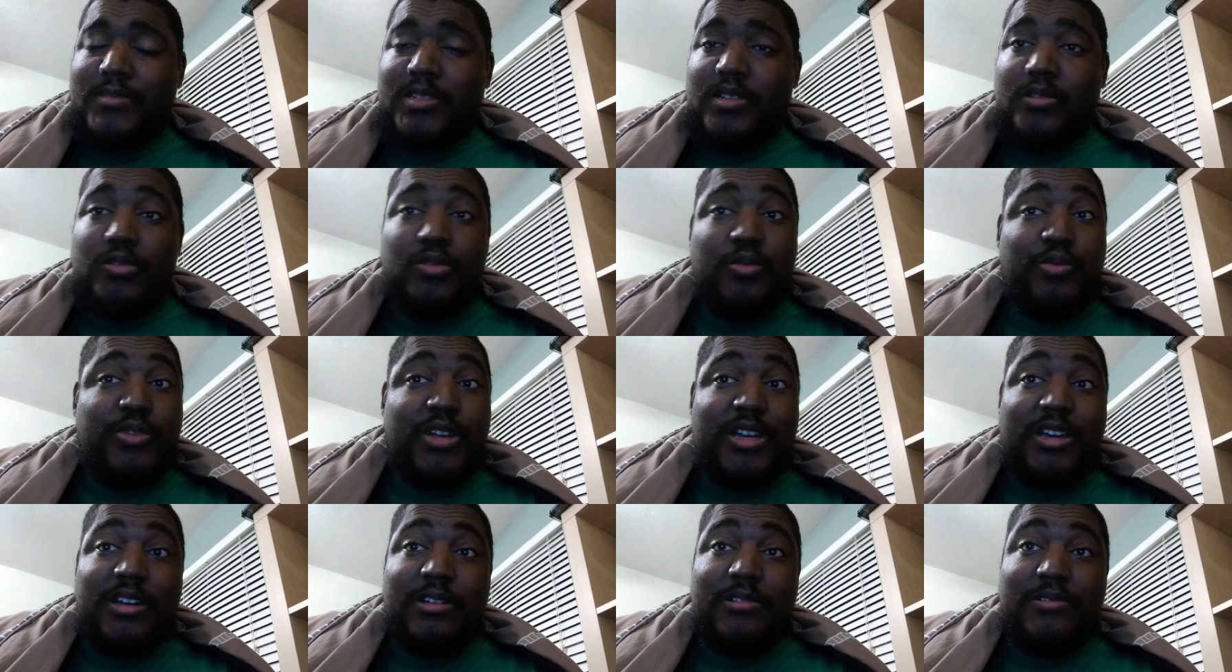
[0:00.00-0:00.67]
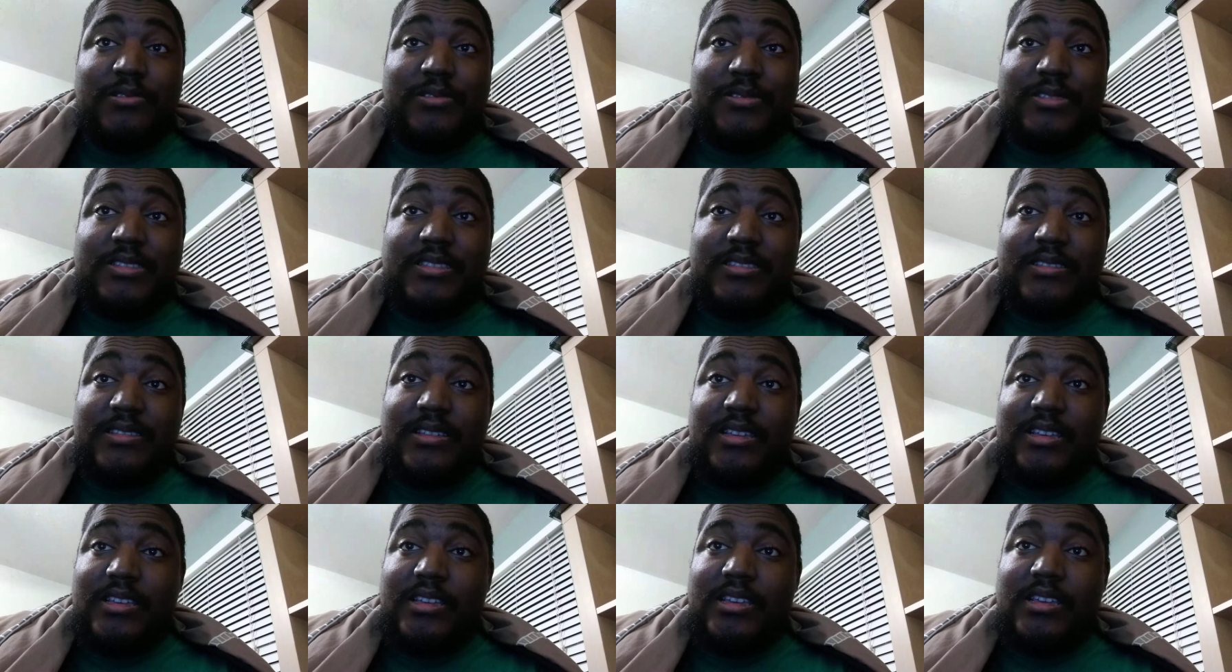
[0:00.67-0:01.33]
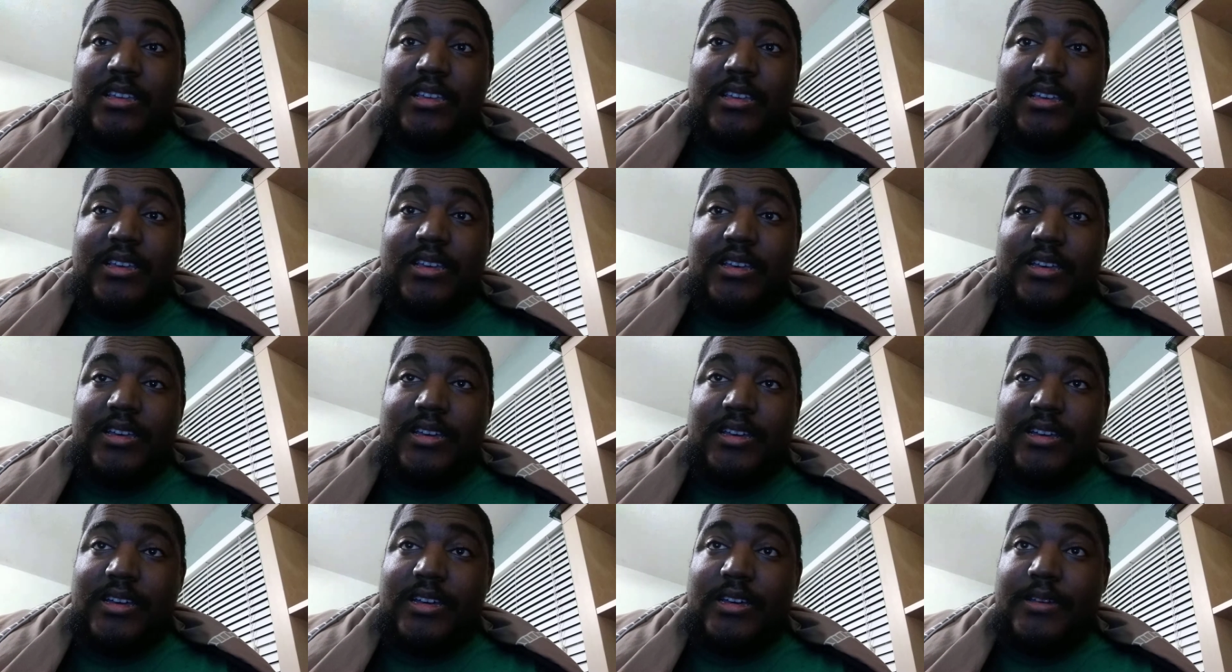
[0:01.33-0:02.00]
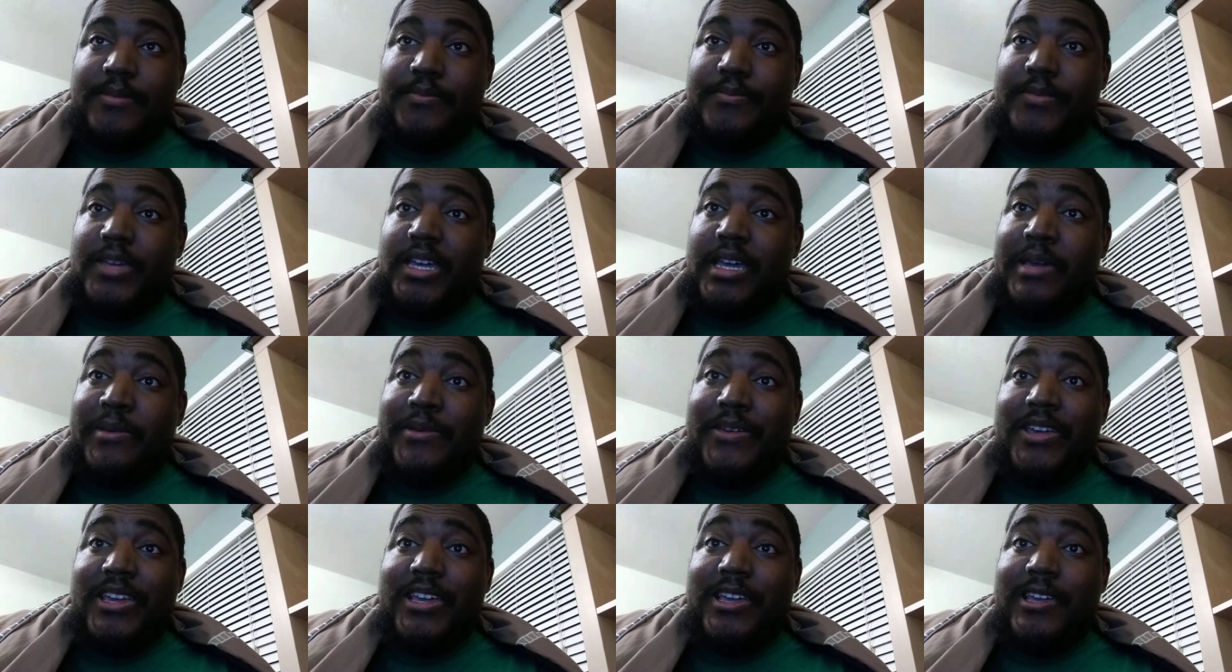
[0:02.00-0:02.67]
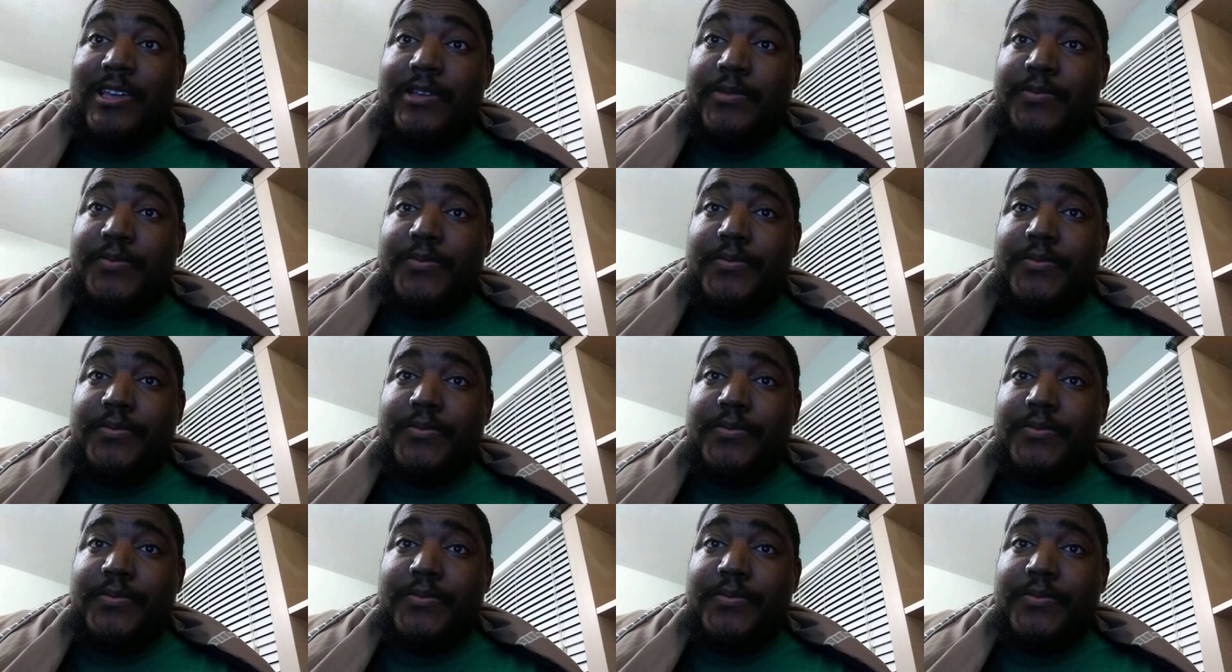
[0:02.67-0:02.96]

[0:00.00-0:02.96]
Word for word: who knows? Uh, maybe,